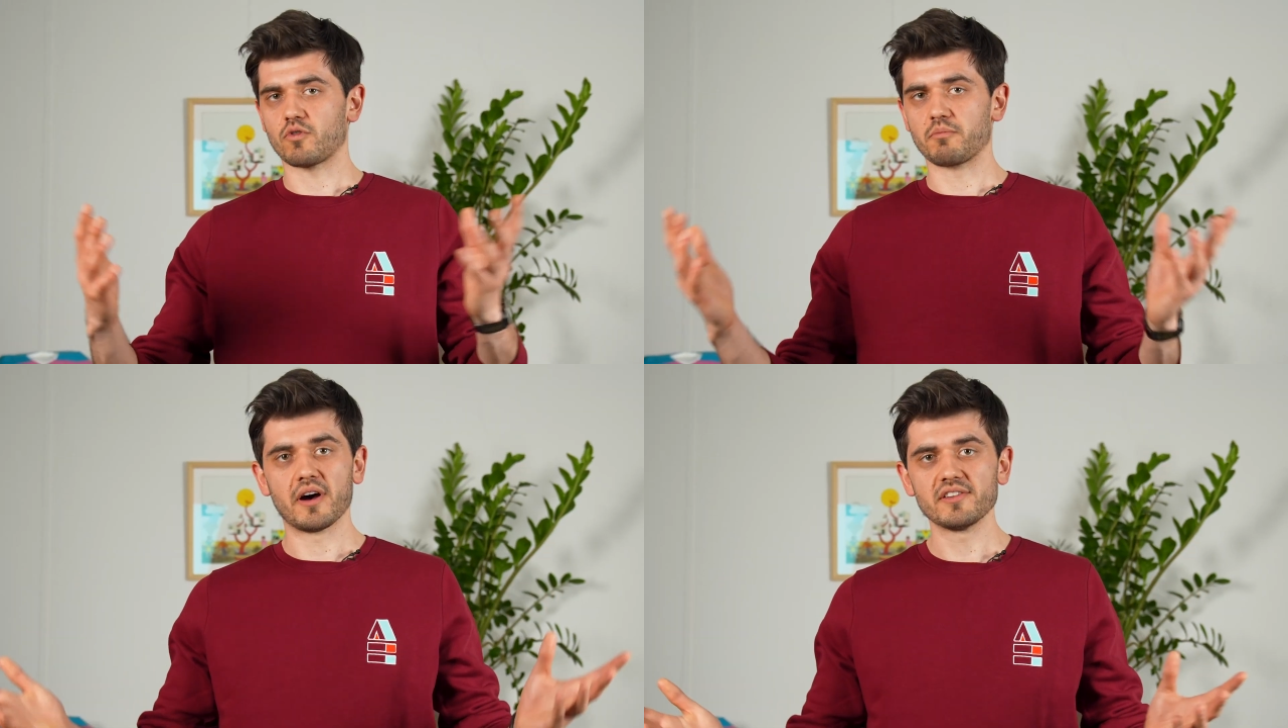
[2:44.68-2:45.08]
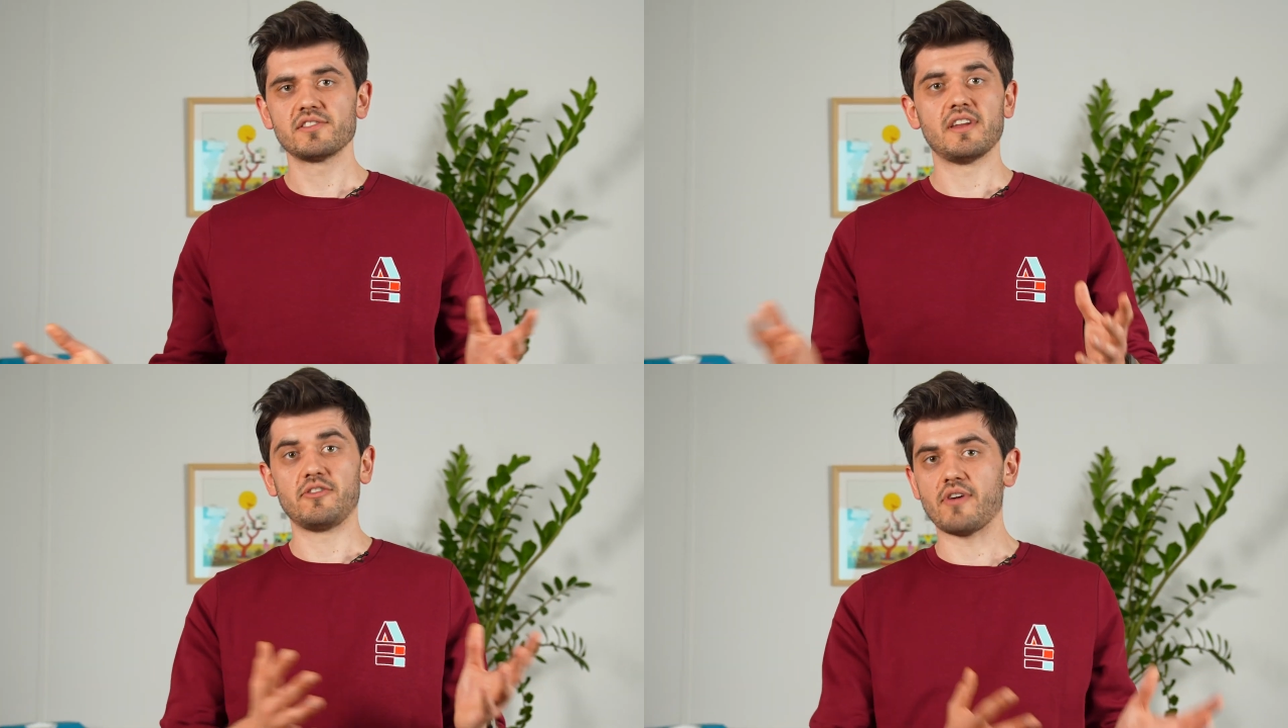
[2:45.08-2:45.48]
or
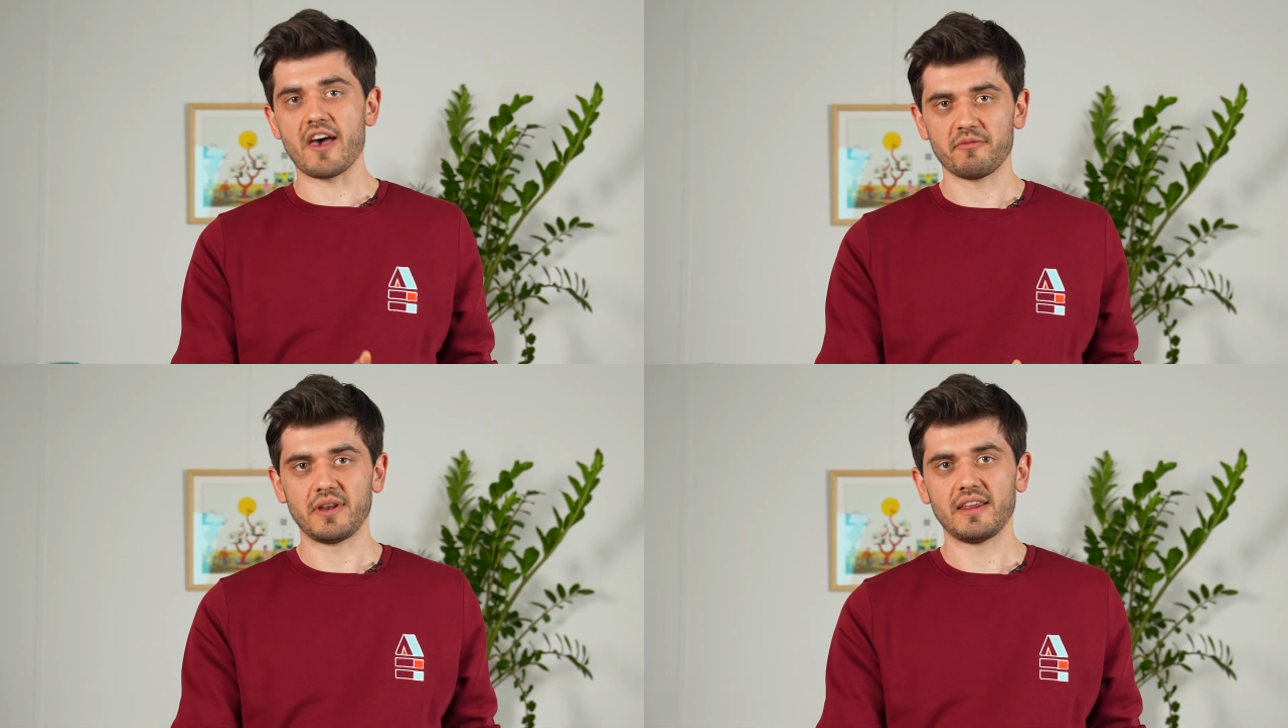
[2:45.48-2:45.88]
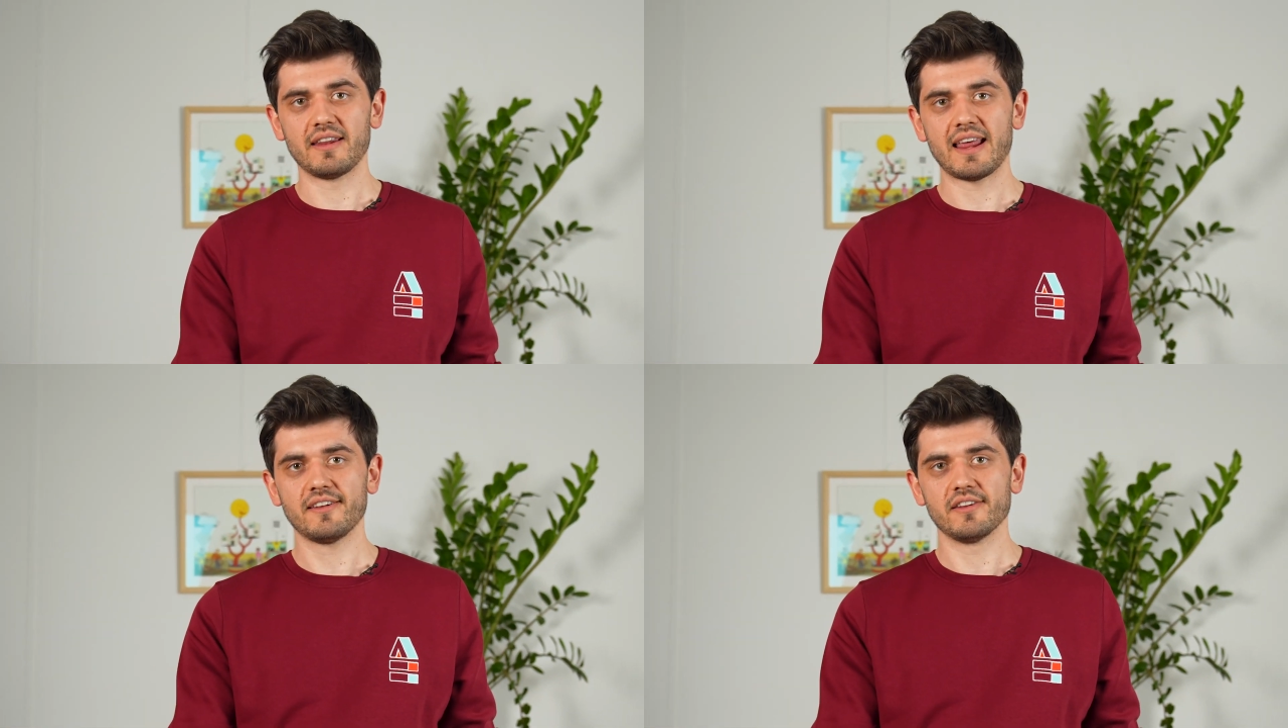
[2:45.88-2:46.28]
months that you have been in
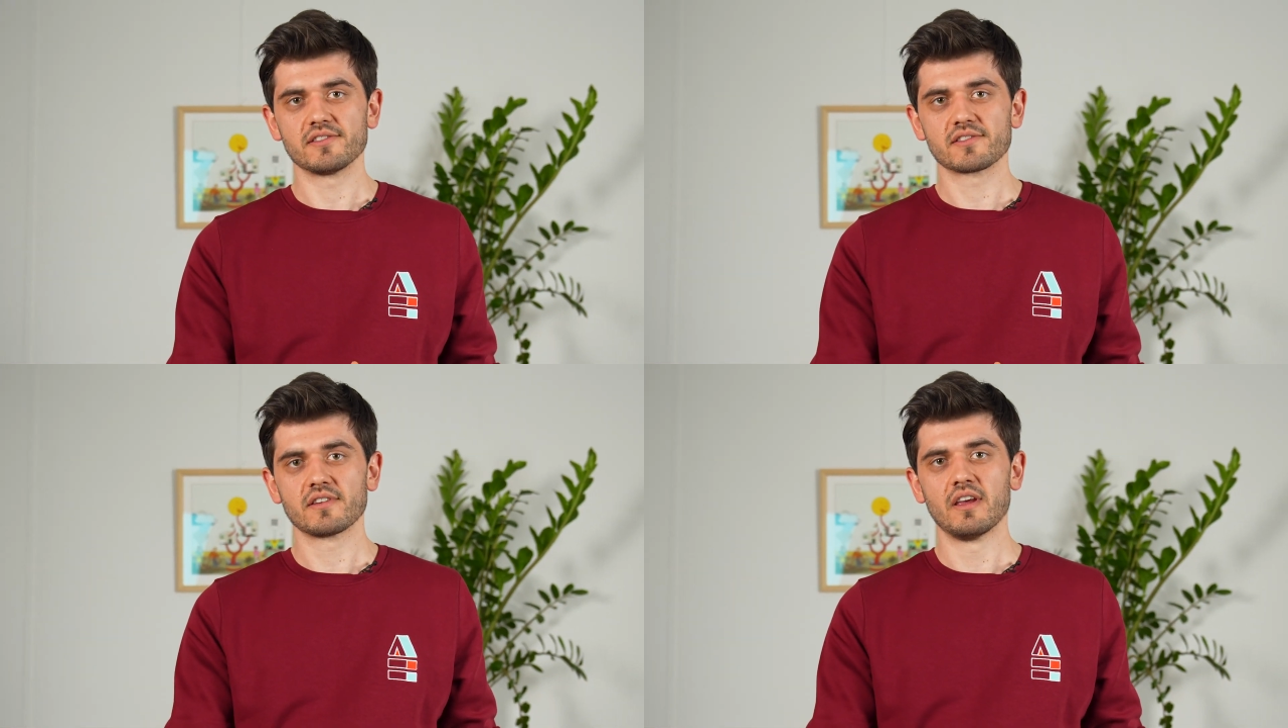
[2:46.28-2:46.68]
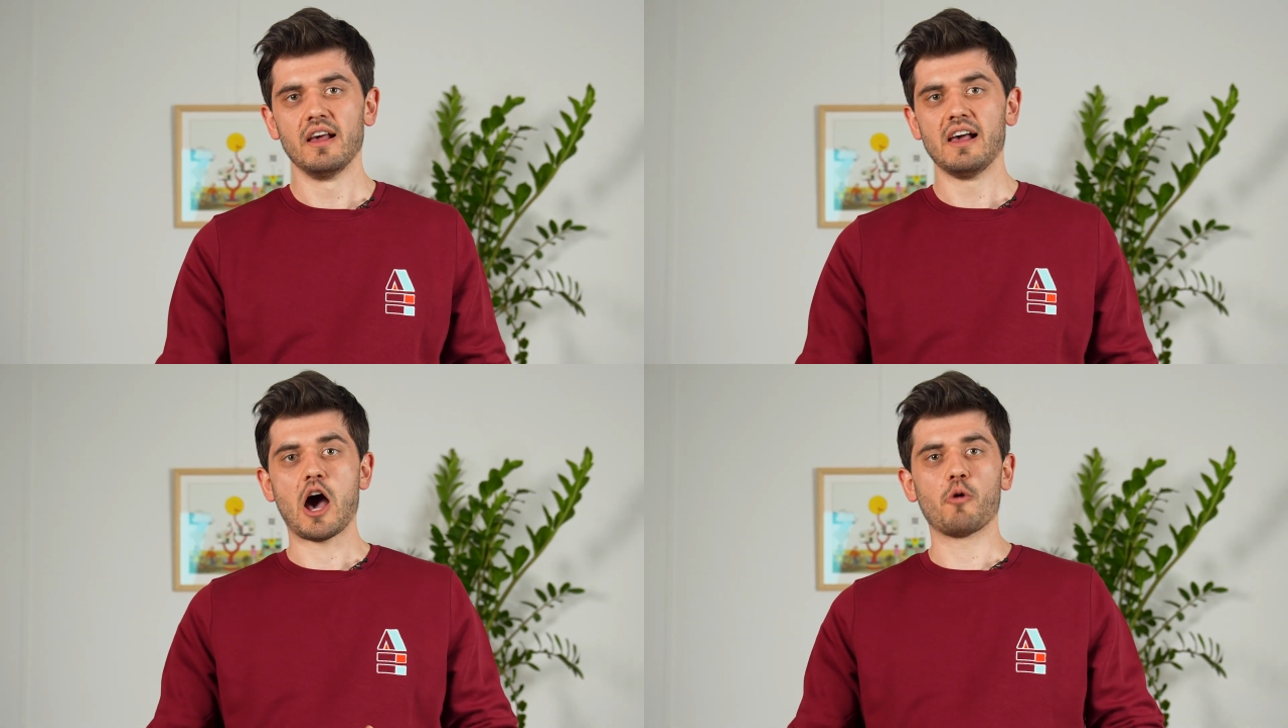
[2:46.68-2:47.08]
the Netherlands?
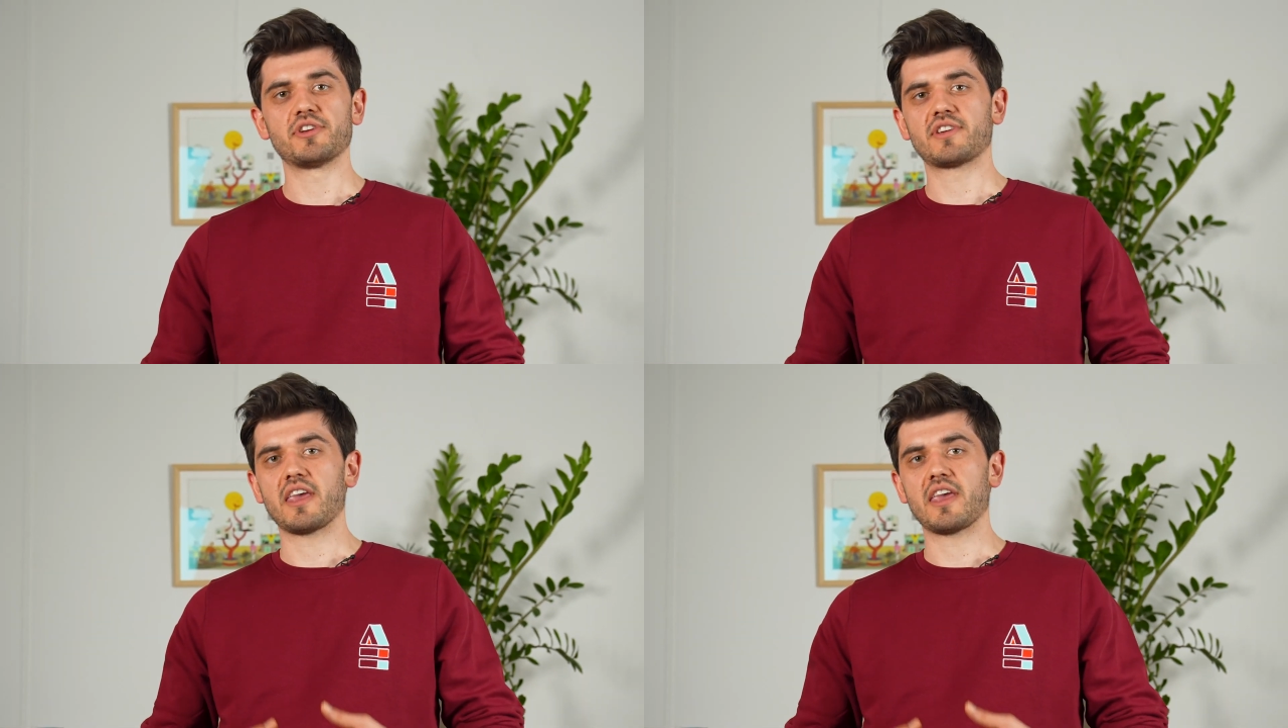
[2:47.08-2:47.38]
How much